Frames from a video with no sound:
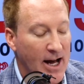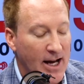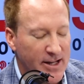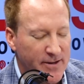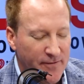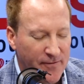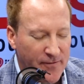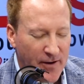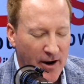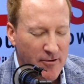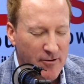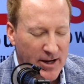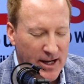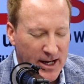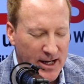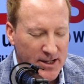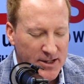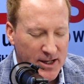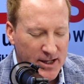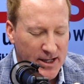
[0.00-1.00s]
it's very
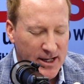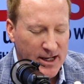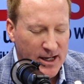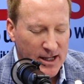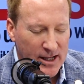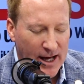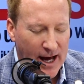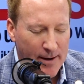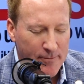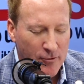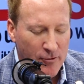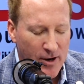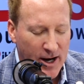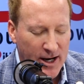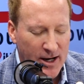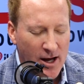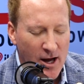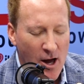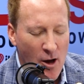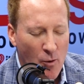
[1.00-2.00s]
easy to collaborate